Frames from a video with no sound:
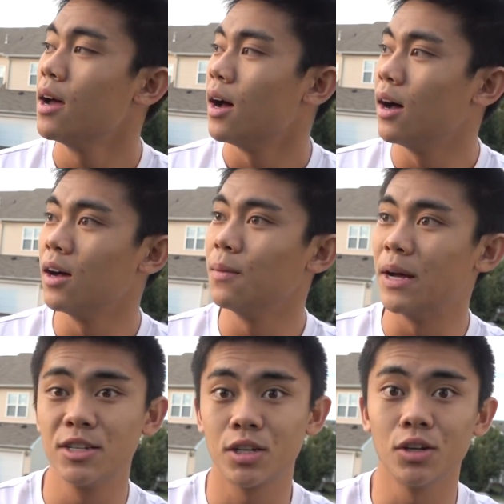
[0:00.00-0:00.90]

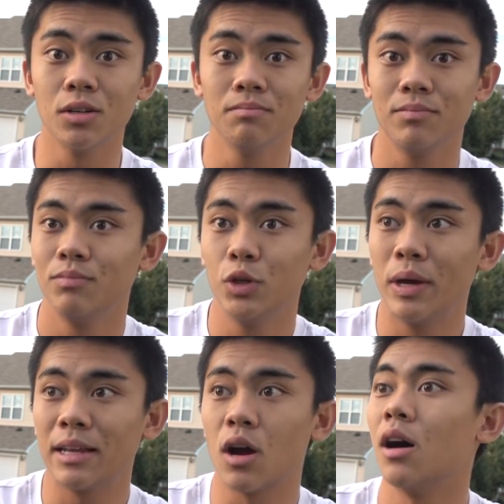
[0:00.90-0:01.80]
until you
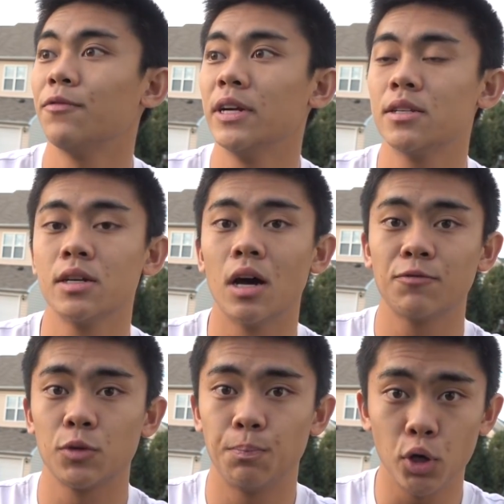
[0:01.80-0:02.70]
get confident enough
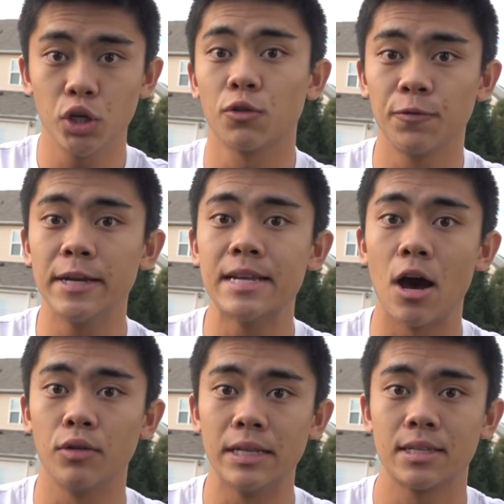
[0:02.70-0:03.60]
to put your feet
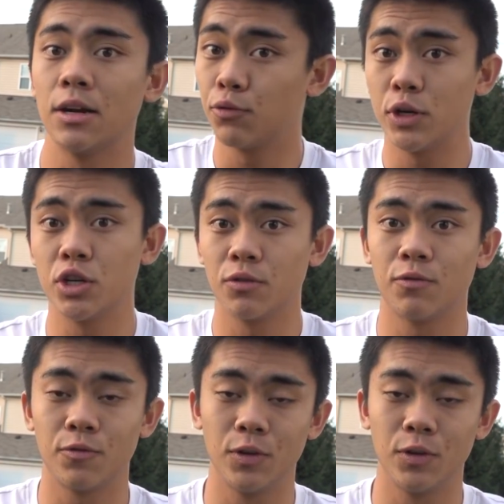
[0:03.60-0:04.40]
down instead of reaching